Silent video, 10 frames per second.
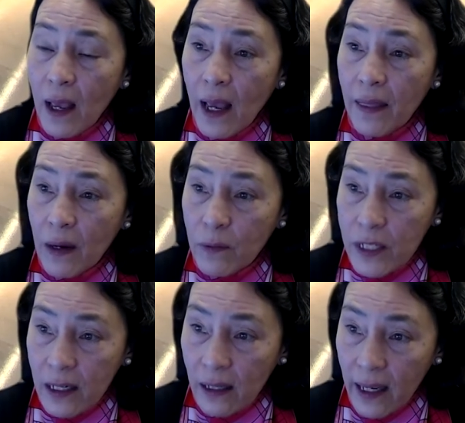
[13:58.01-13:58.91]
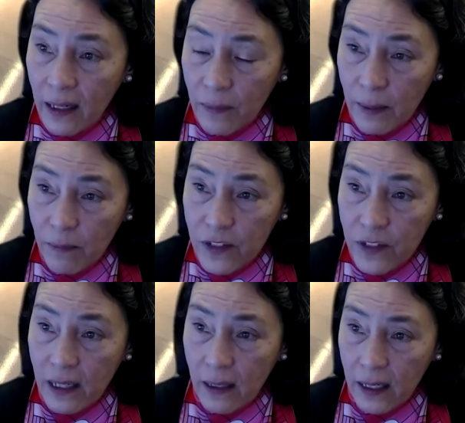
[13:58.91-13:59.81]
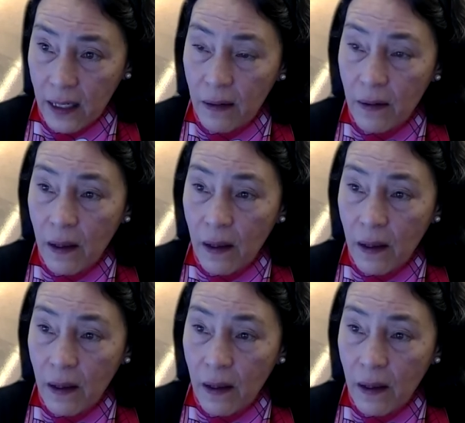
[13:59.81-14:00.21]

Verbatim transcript: And that was a colliding beam facility.